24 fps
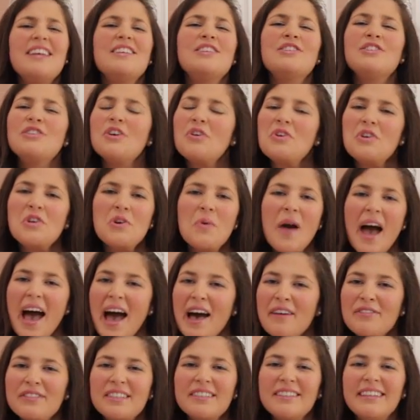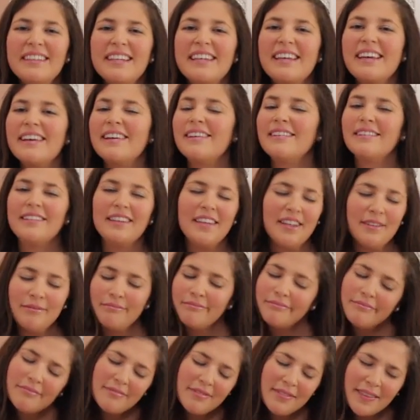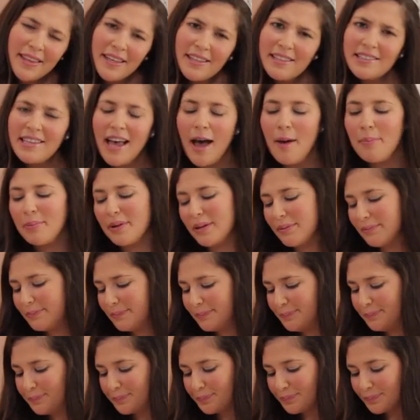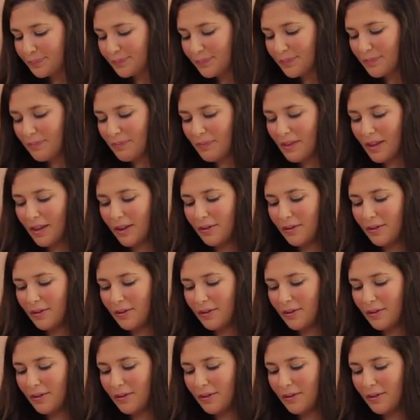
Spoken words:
so you have to lick it clean. Things happen.